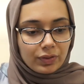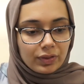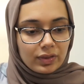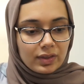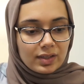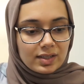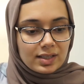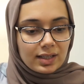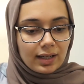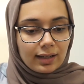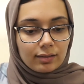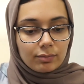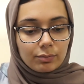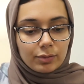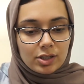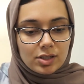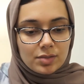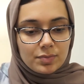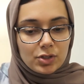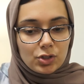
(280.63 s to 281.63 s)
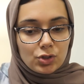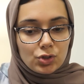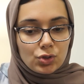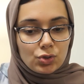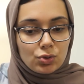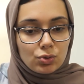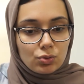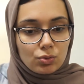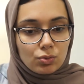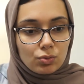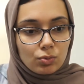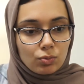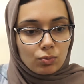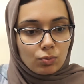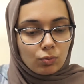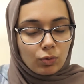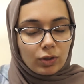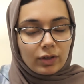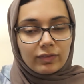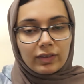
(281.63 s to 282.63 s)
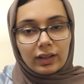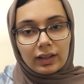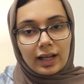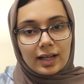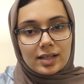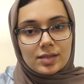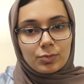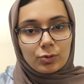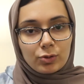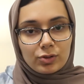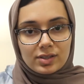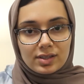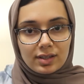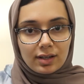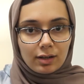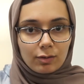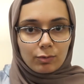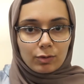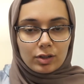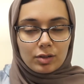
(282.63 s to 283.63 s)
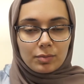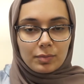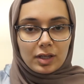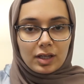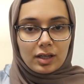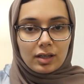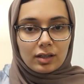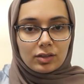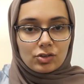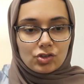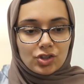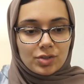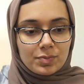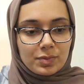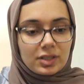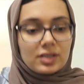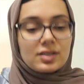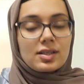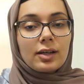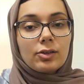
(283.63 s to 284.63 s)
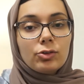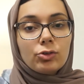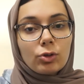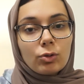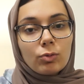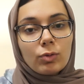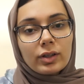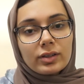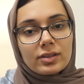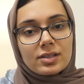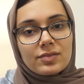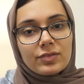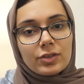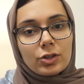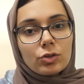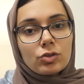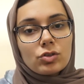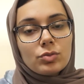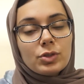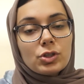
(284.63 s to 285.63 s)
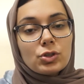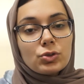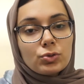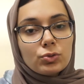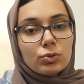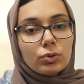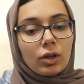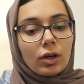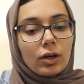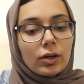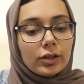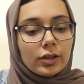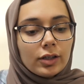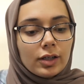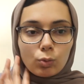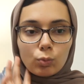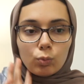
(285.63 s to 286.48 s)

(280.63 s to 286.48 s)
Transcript: This kind of brings me to one of the last points that I want to make, just because I don't want this video to be too long.